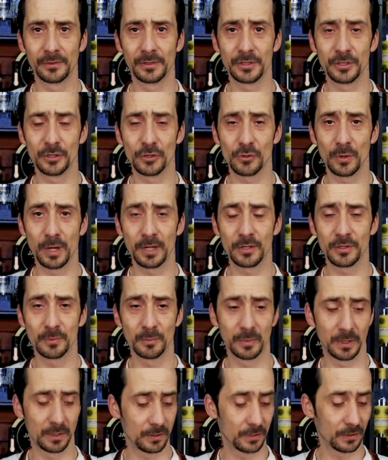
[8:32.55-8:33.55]

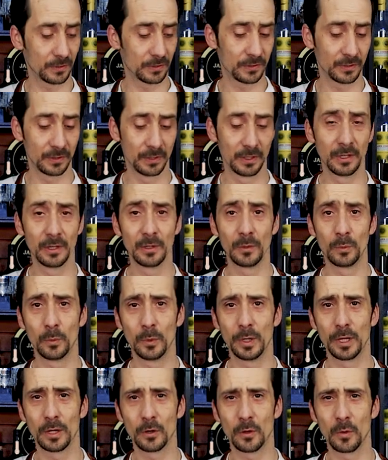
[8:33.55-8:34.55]
situation, because
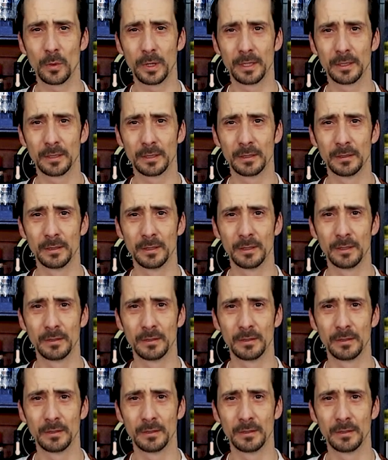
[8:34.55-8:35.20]
we are all in,